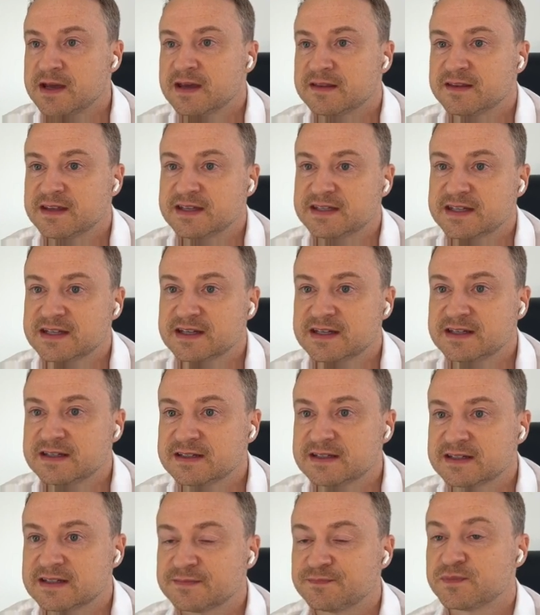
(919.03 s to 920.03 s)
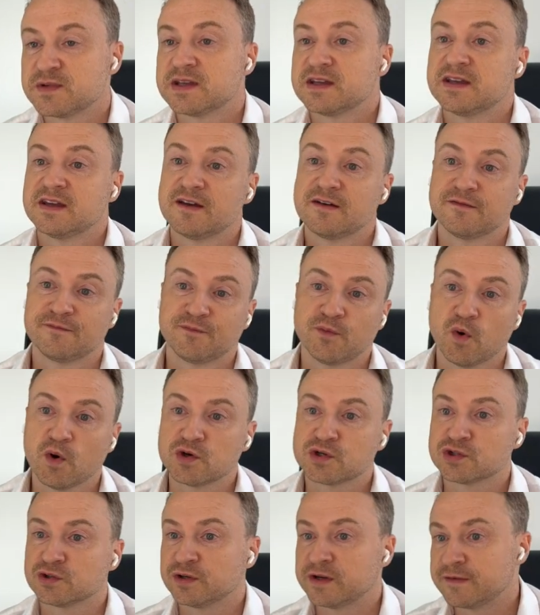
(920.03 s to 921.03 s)
This is
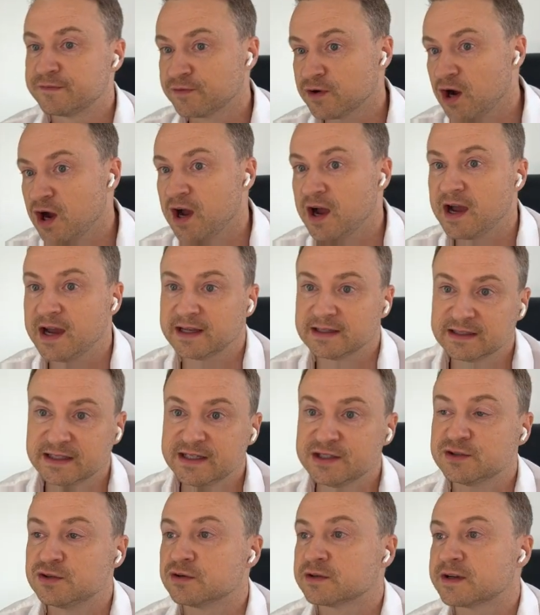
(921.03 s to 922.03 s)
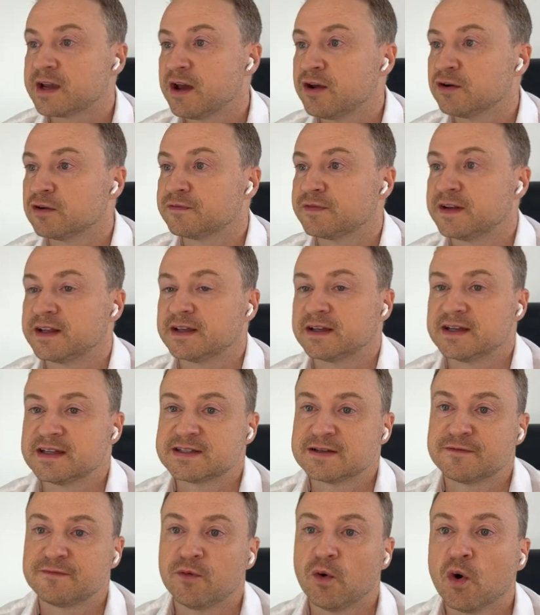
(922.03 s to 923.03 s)
forgery, fraud, legal, counterfeiting.
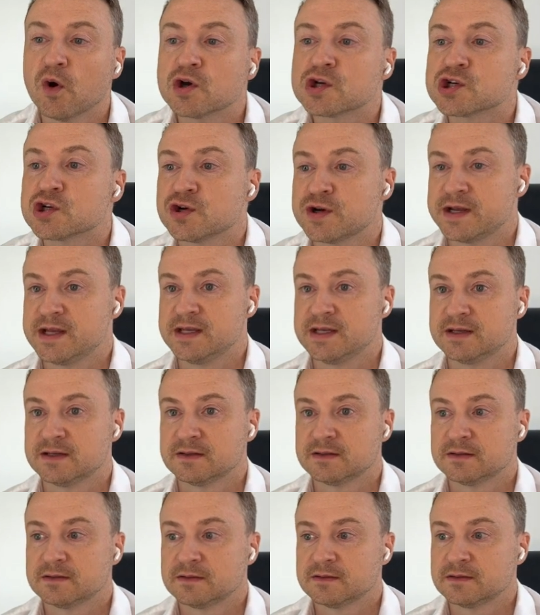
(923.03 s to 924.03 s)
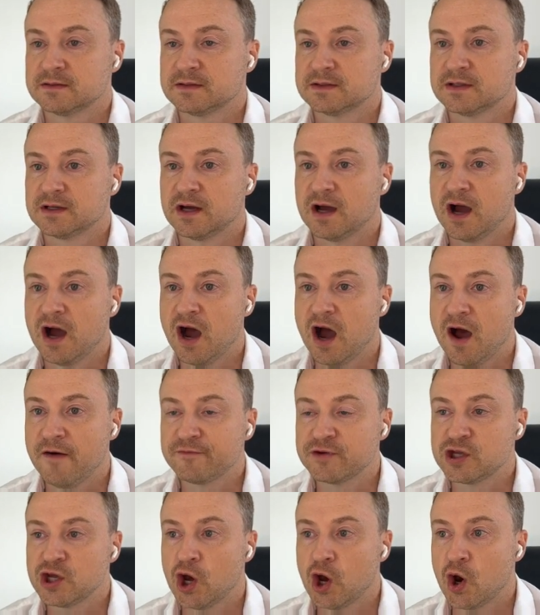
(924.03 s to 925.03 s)
It's a forgery.
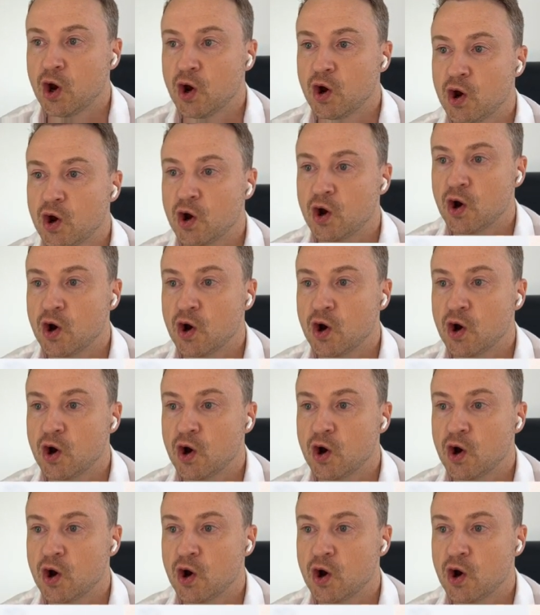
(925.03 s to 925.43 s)
Obviously.